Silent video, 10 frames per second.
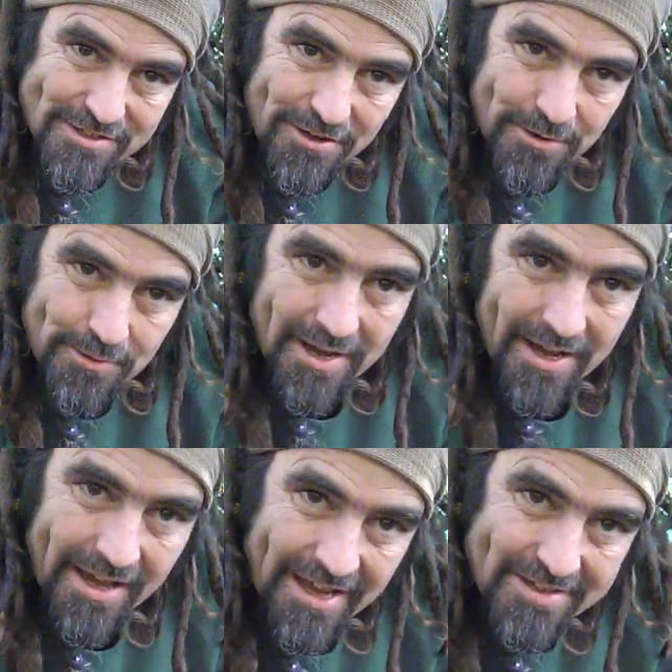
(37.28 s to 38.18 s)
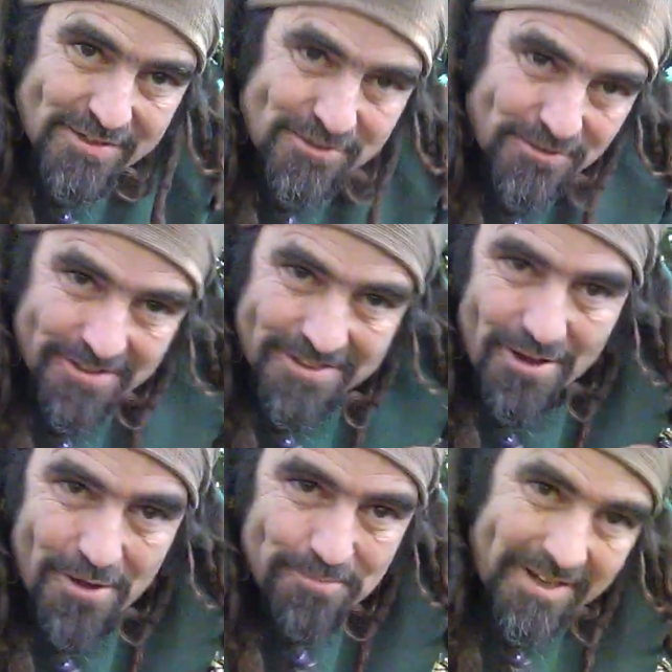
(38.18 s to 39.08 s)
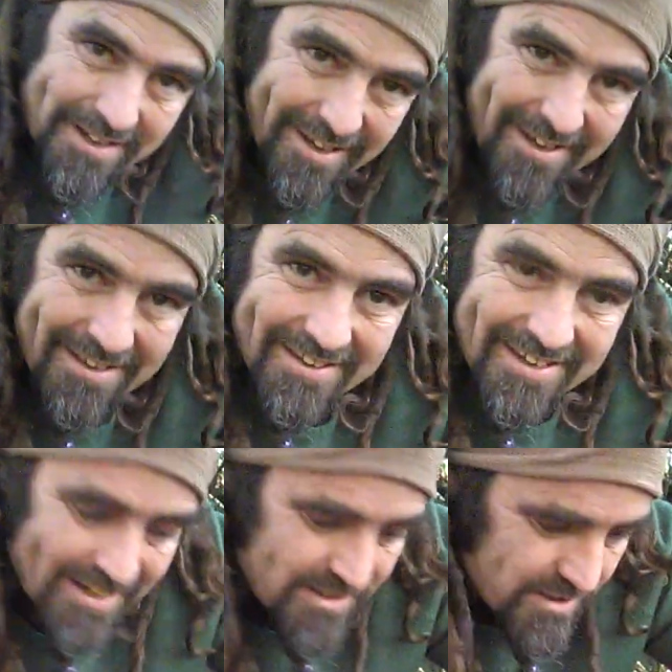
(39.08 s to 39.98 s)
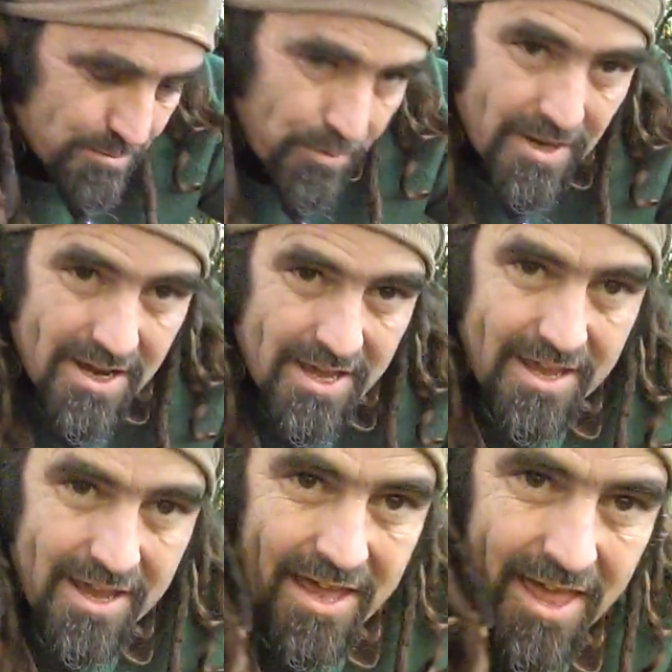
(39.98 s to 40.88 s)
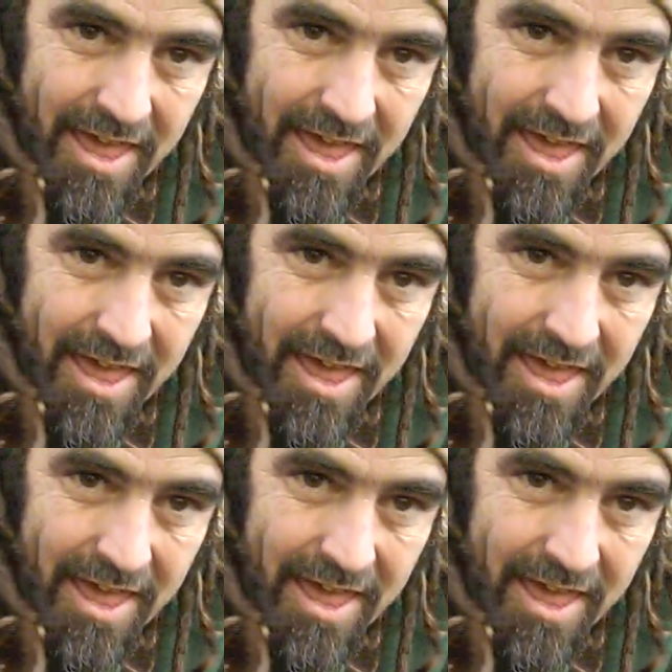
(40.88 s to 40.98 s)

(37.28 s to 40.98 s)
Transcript: So as you saw at the opening, the kettle's boiling